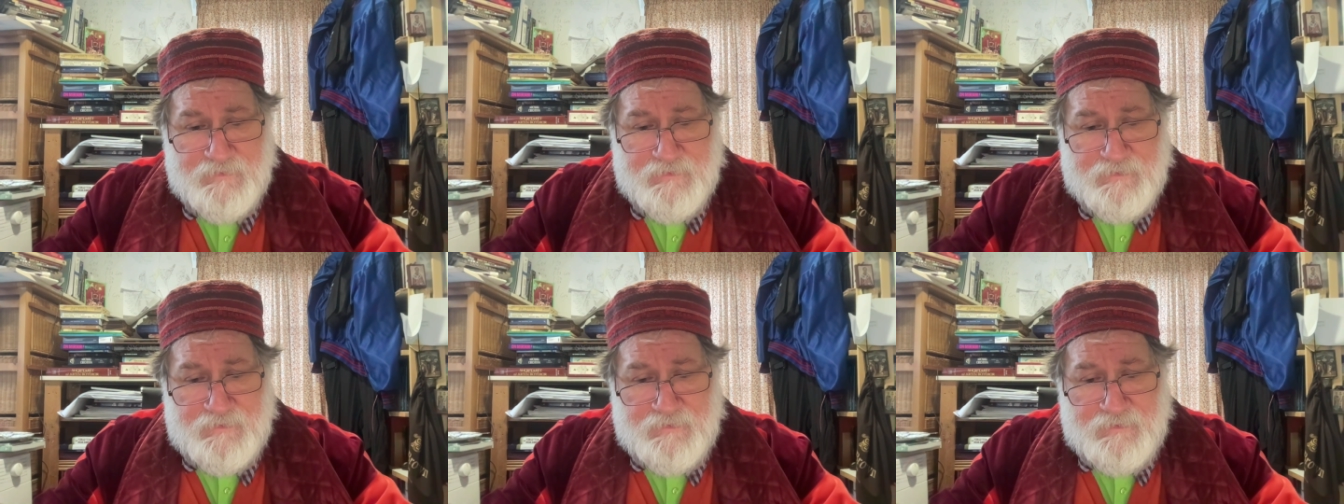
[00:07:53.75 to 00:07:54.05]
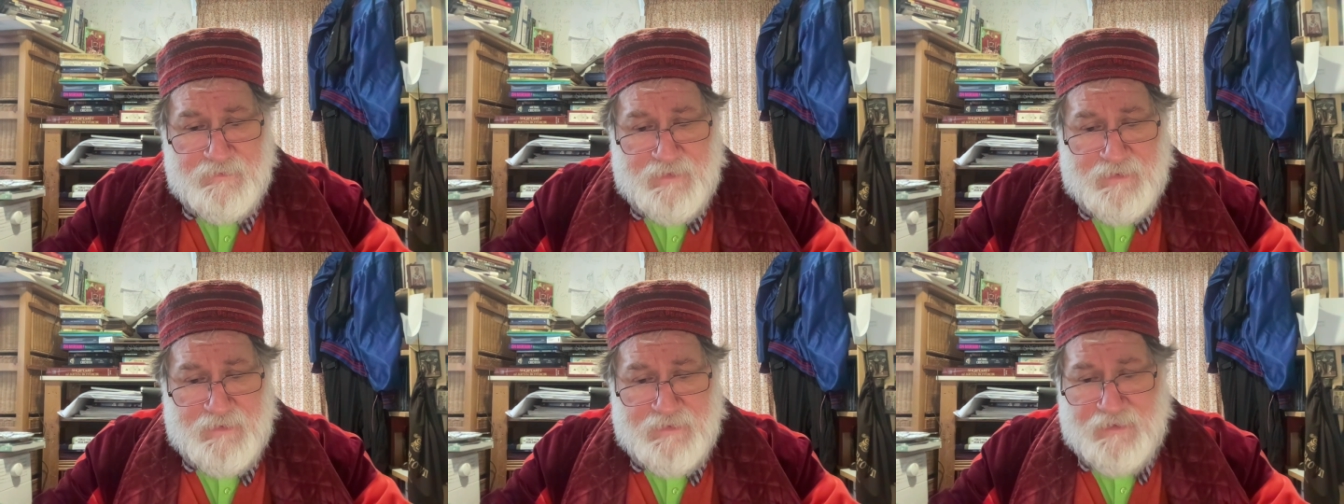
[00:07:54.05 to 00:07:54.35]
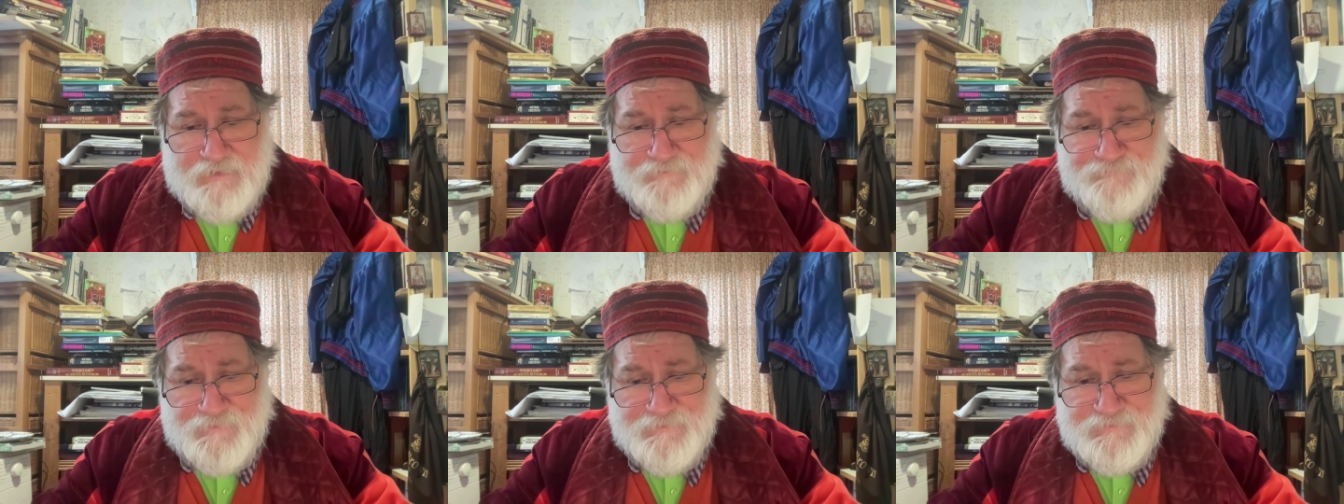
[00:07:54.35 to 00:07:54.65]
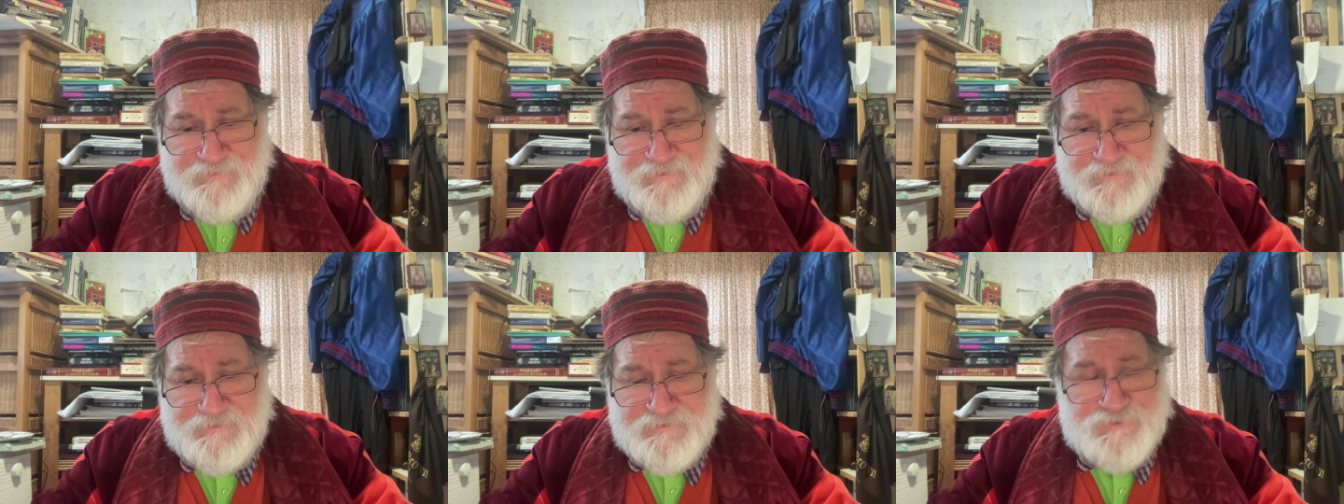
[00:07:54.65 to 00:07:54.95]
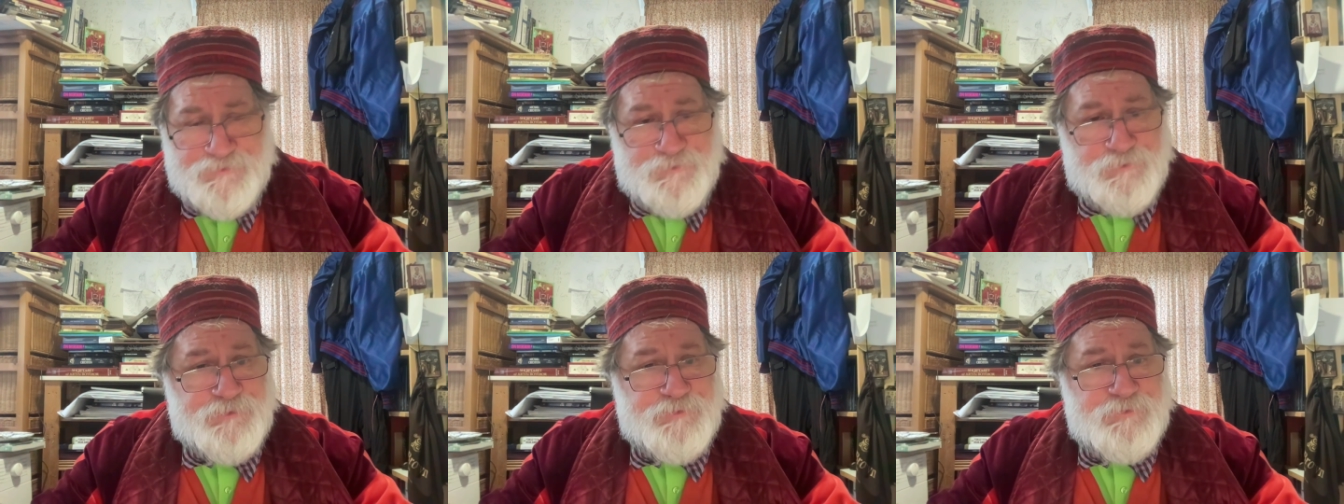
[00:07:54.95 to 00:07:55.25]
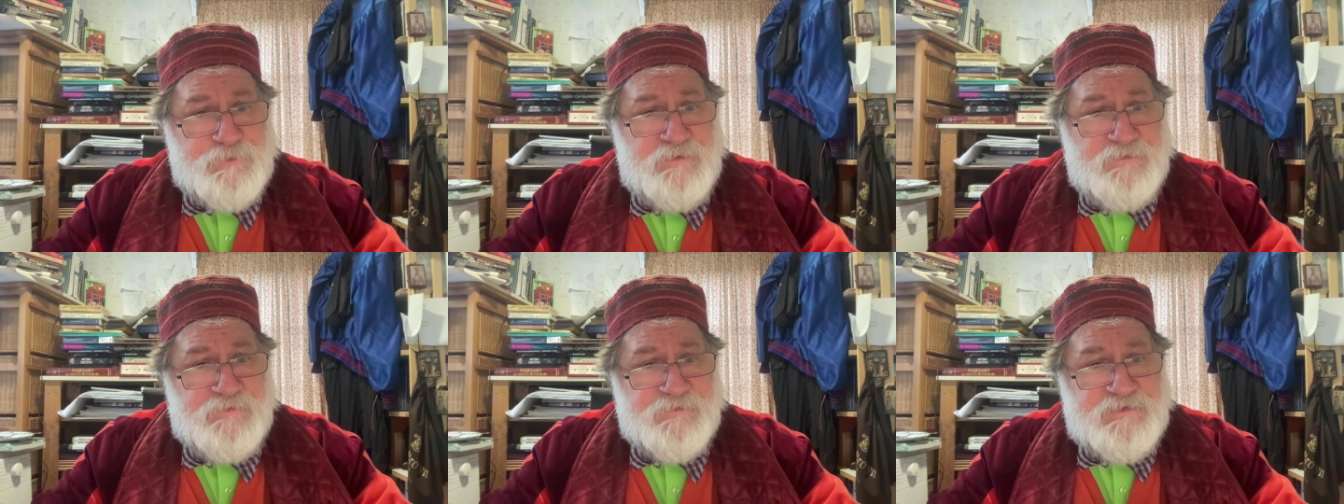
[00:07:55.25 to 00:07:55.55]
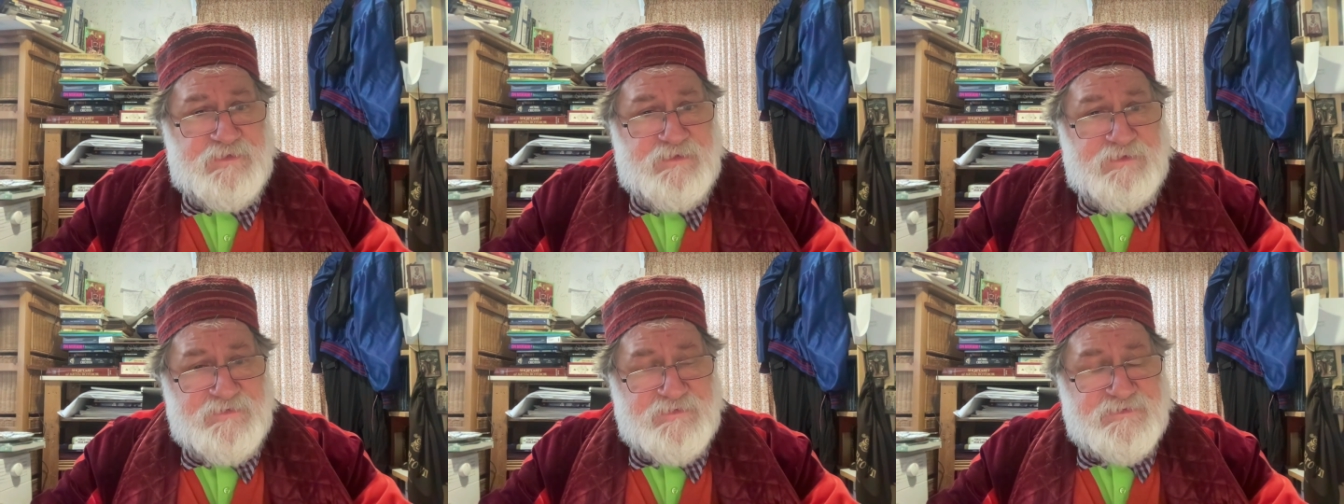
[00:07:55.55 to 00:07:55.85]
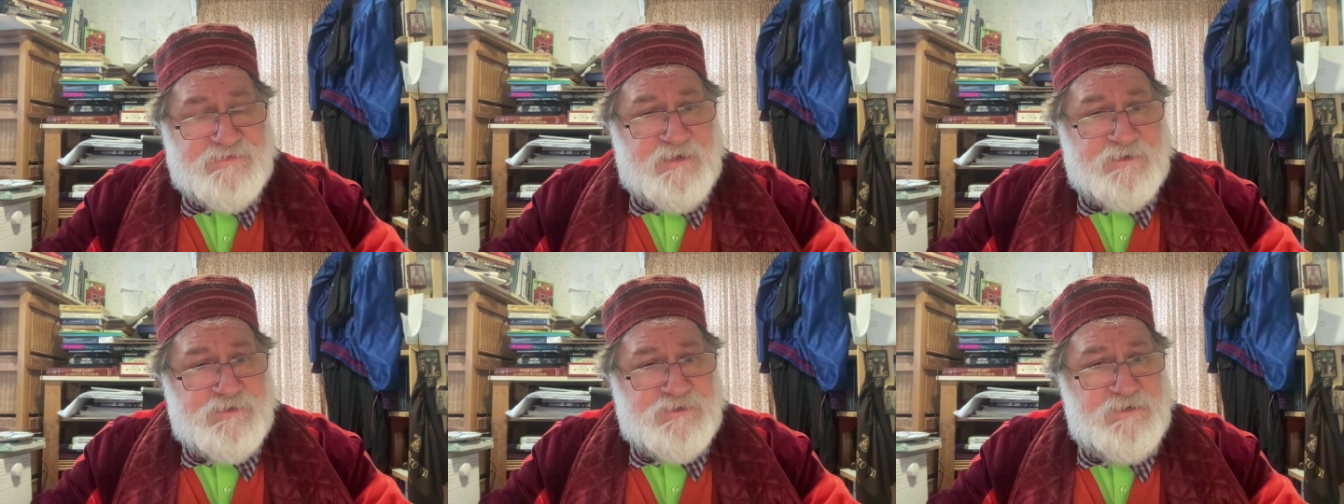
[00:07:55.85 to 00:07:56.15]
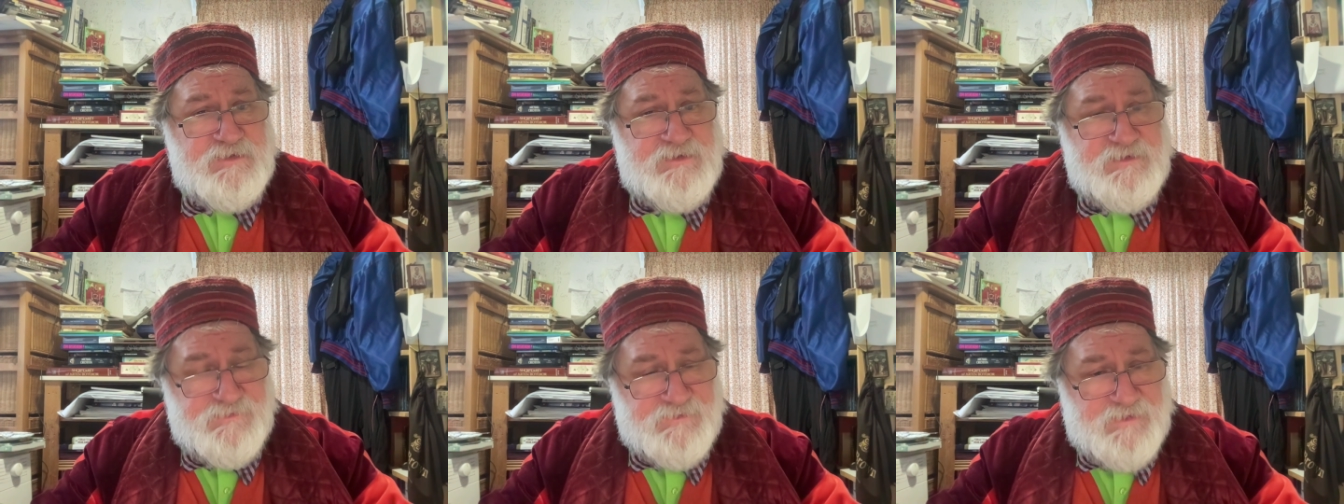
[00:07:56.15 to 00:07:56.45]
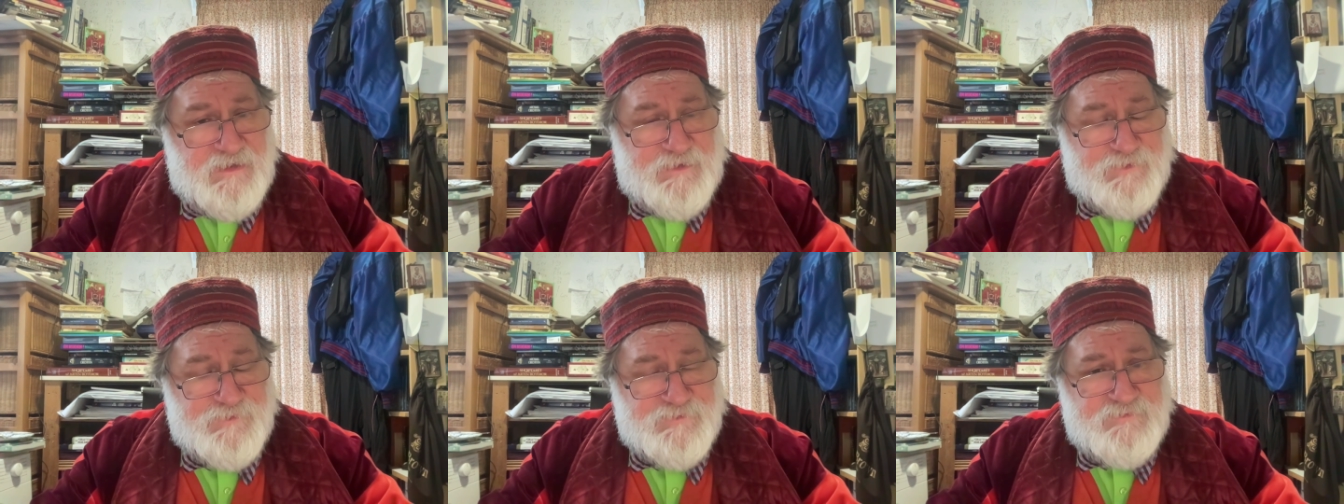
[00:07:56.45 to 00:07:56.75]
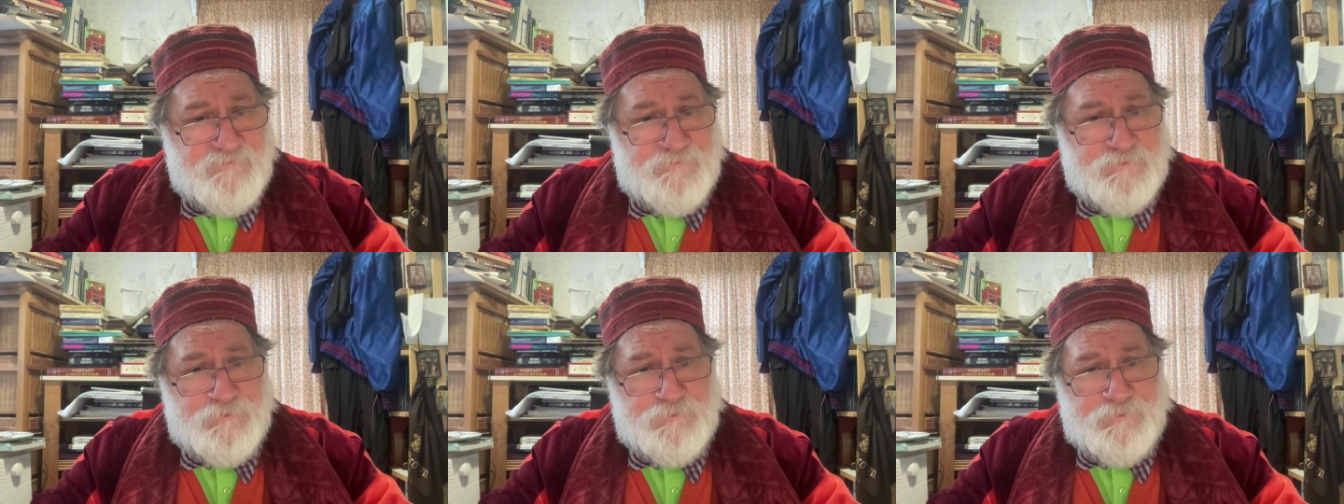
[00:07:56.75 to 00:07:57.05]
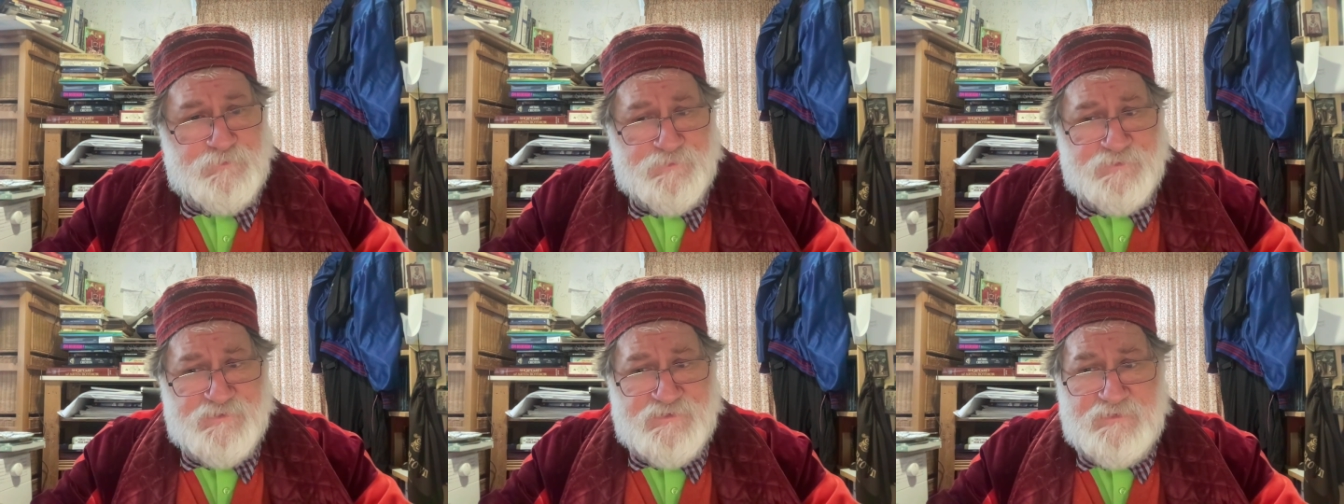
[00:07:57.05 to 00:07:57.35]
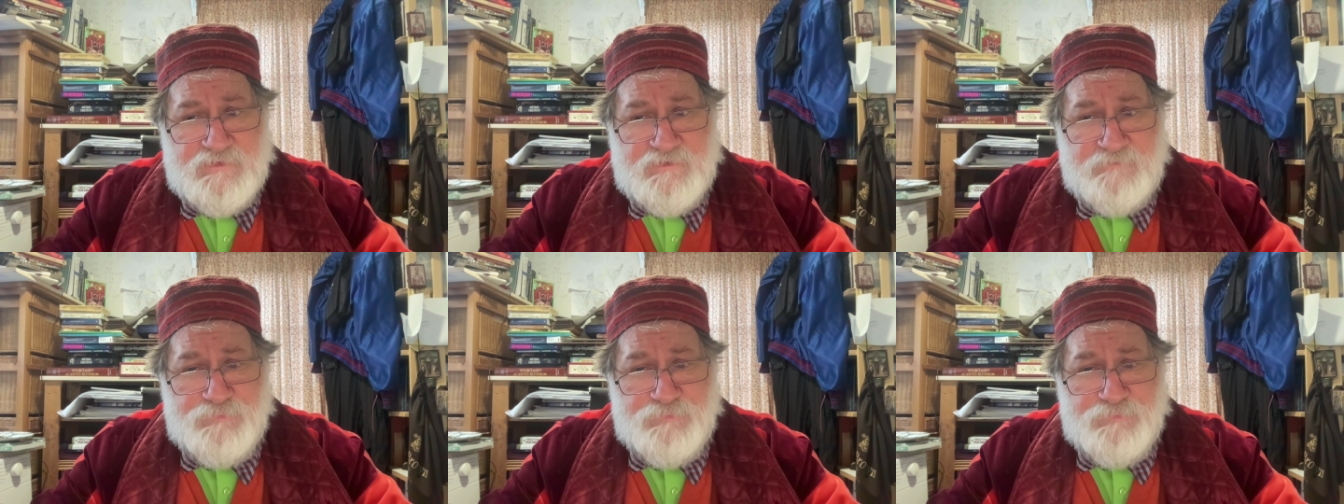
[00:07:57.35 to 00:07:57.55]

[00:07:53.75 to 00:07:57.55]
Uh, I, I find it extraordinary that he is actually in the House of Lords,